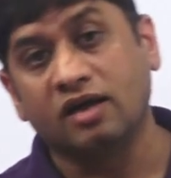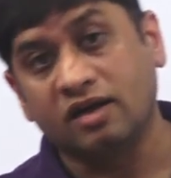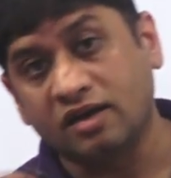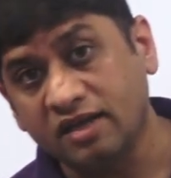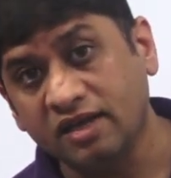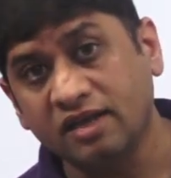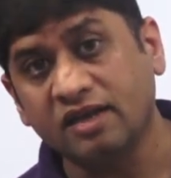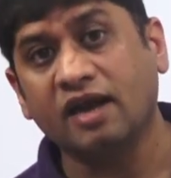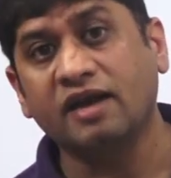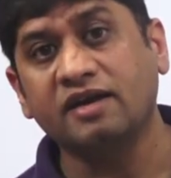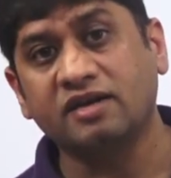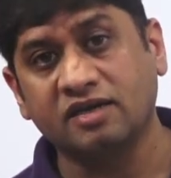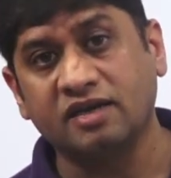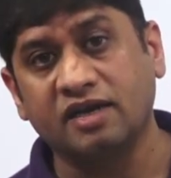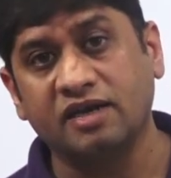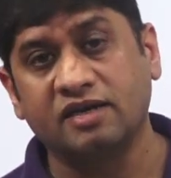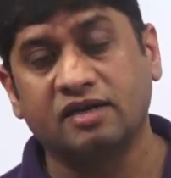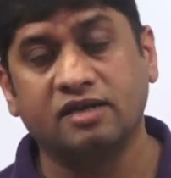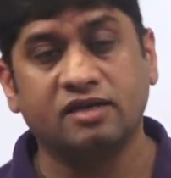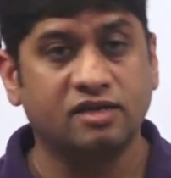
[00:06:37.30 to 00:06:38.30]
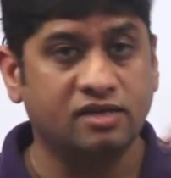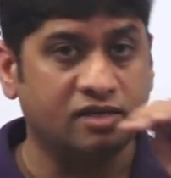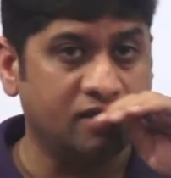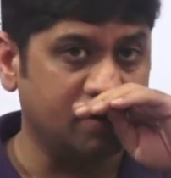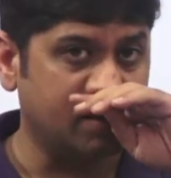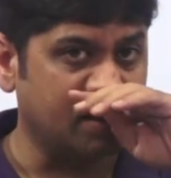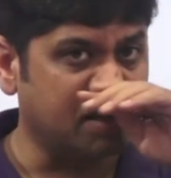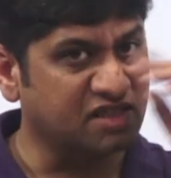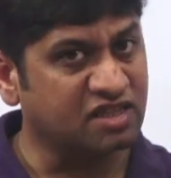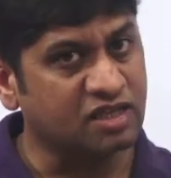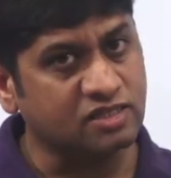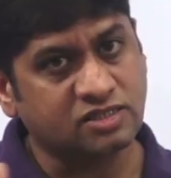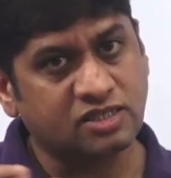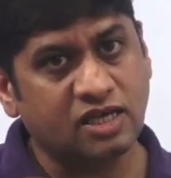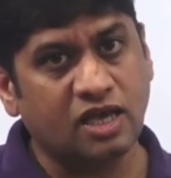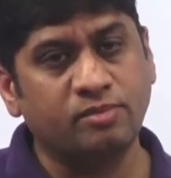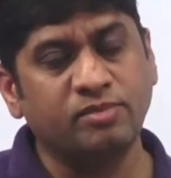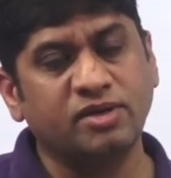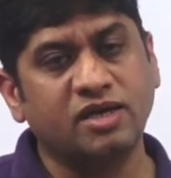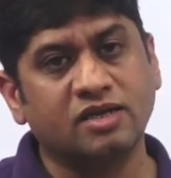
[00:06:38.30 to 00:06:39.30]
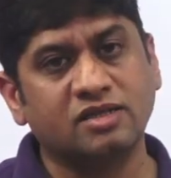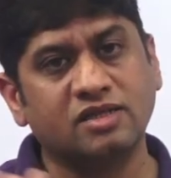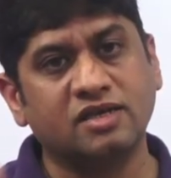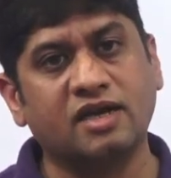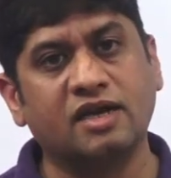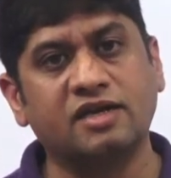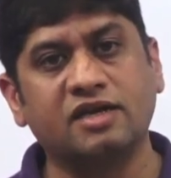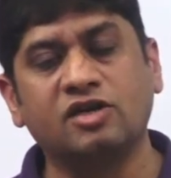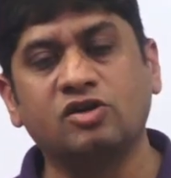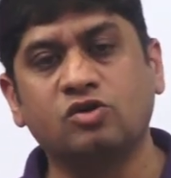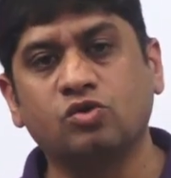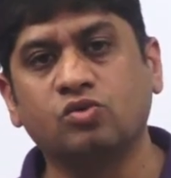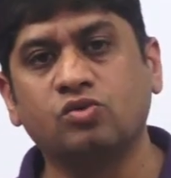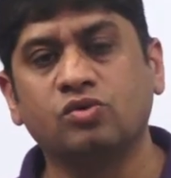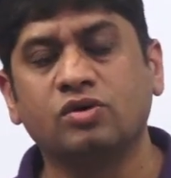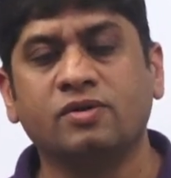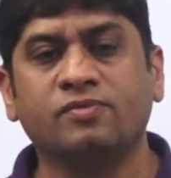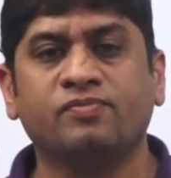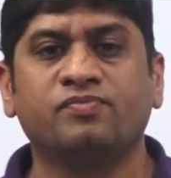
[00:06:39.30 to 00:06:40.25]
rewrite gate either in the same year they get into